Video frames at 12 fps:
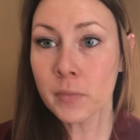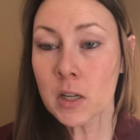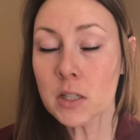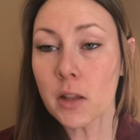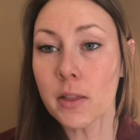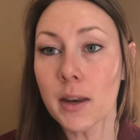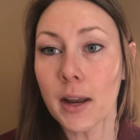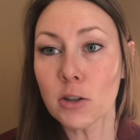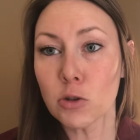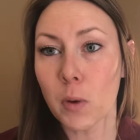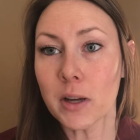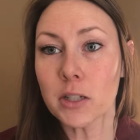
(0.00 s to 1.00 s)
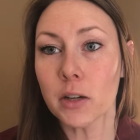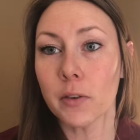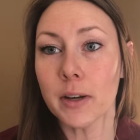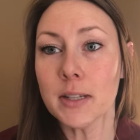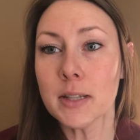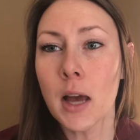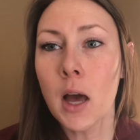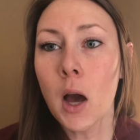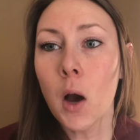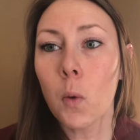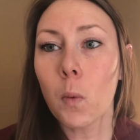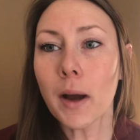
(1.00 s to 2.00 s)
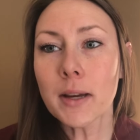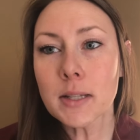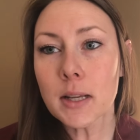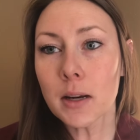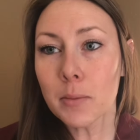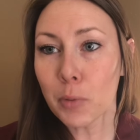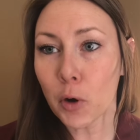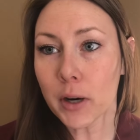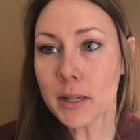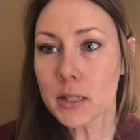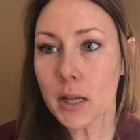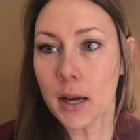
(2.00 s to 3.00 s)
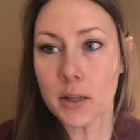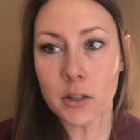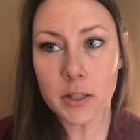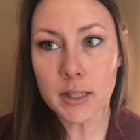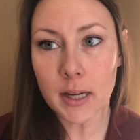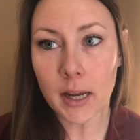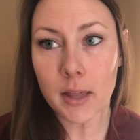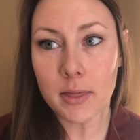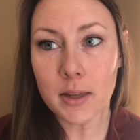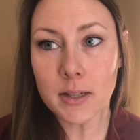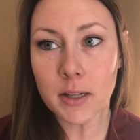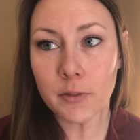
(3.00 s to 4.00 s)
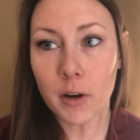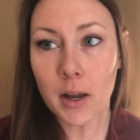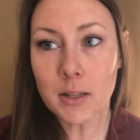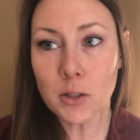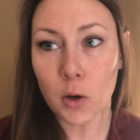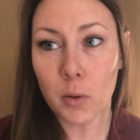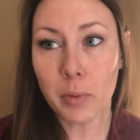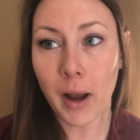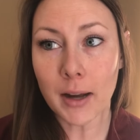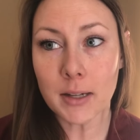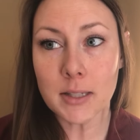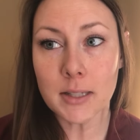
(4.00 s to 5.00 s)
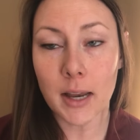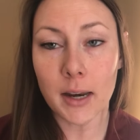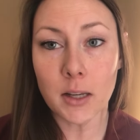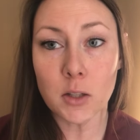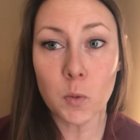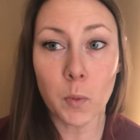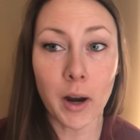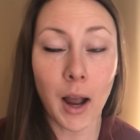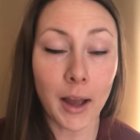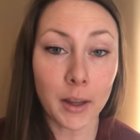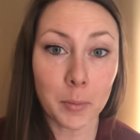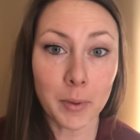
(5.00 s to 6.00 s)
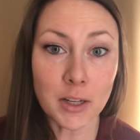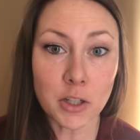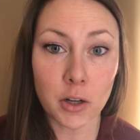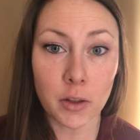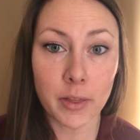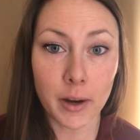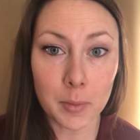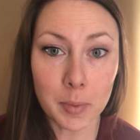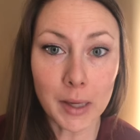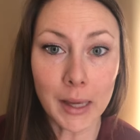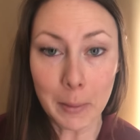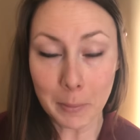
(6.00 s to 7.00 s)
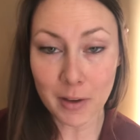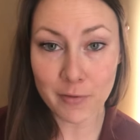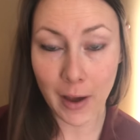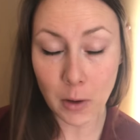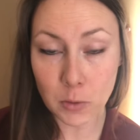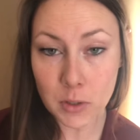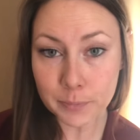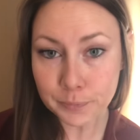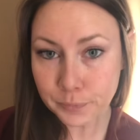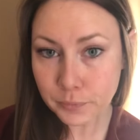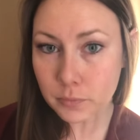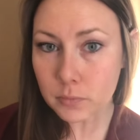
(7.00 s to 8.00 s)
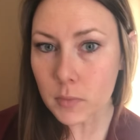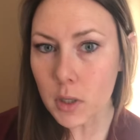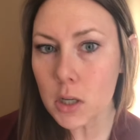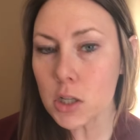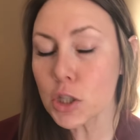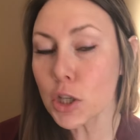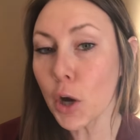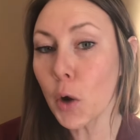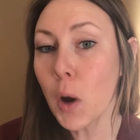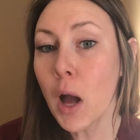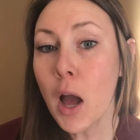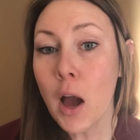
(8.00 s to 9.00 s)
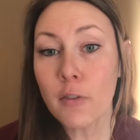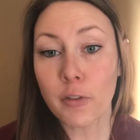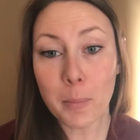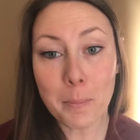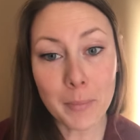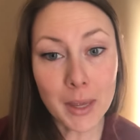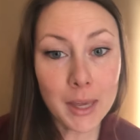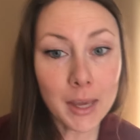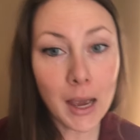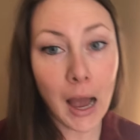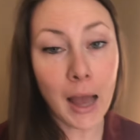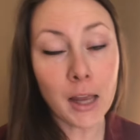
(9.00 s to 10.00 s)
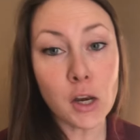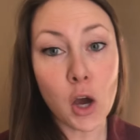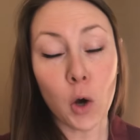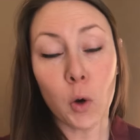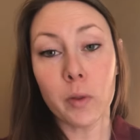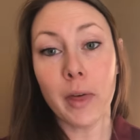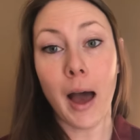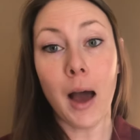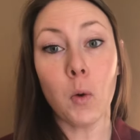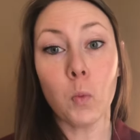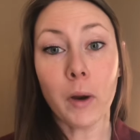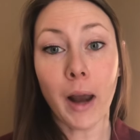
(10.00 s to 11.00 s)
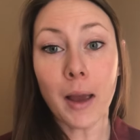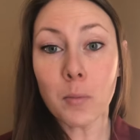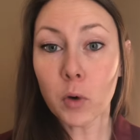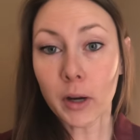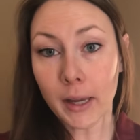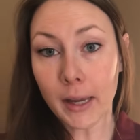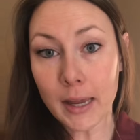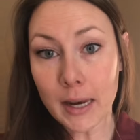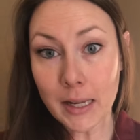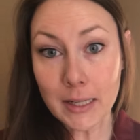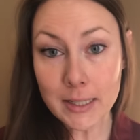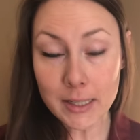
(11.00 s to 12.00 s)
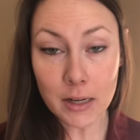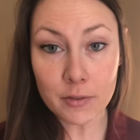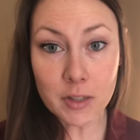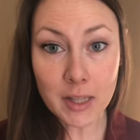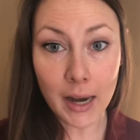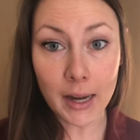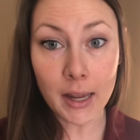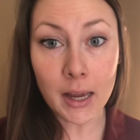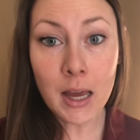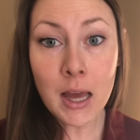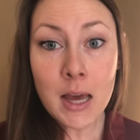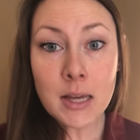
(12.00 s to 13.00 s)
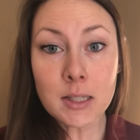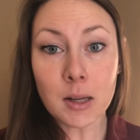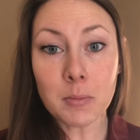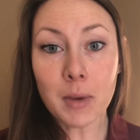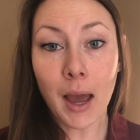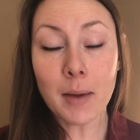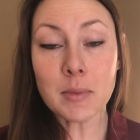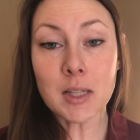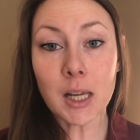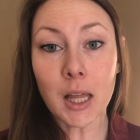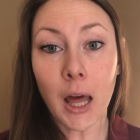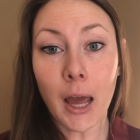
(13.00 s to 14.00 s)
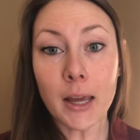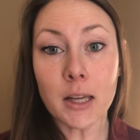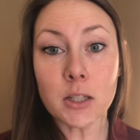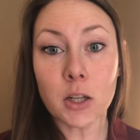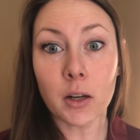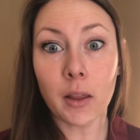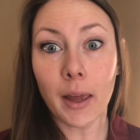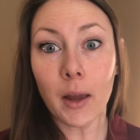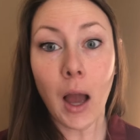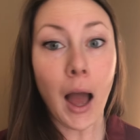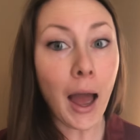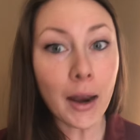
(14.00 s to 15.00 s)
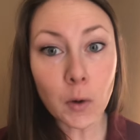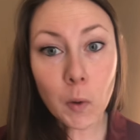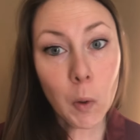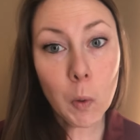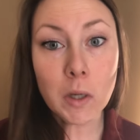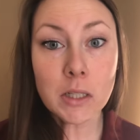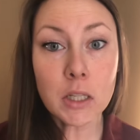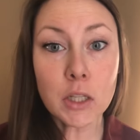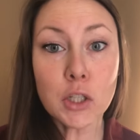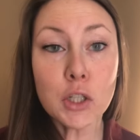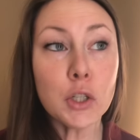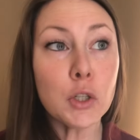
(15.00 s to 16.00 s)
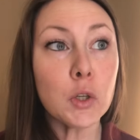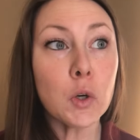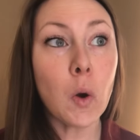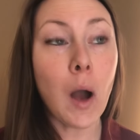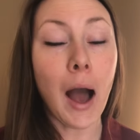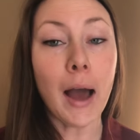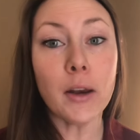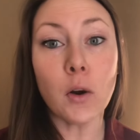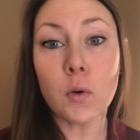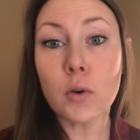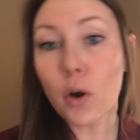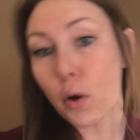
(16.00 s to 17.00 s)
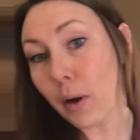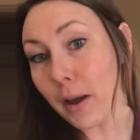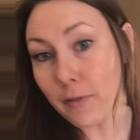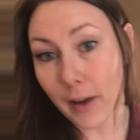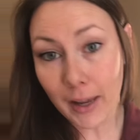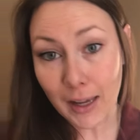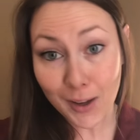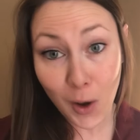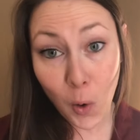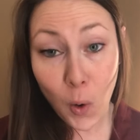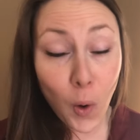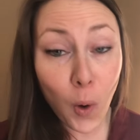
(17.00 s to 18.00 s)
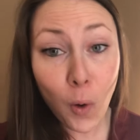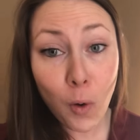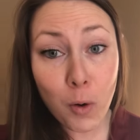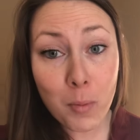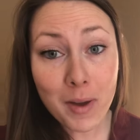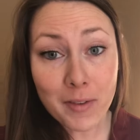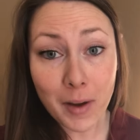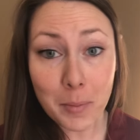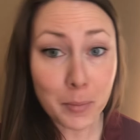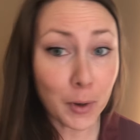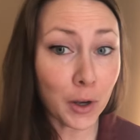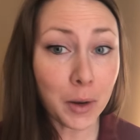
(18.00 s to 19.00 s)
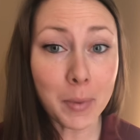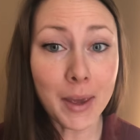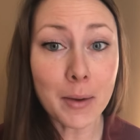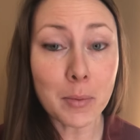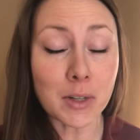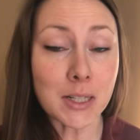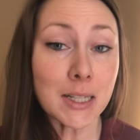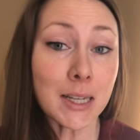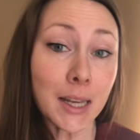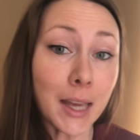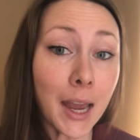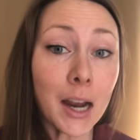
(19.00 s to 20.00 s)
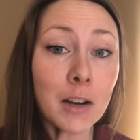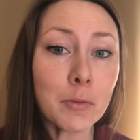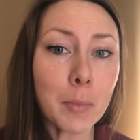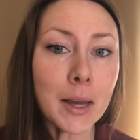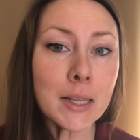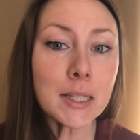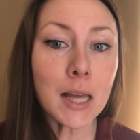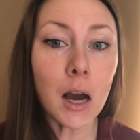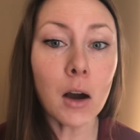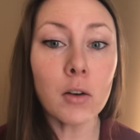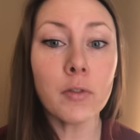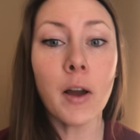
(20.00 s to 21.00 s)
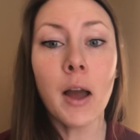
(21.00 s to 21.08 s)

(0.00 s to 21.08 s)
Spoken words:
So the next question reads, why is it important to understand the different adult practice settings where occupational therapy can be found? So for me, I know that when I'm working in a SNF setting, sometimes the clients are like, I don't know what to do. I don't know if I can go home, if I'm going to be able to take care of myself.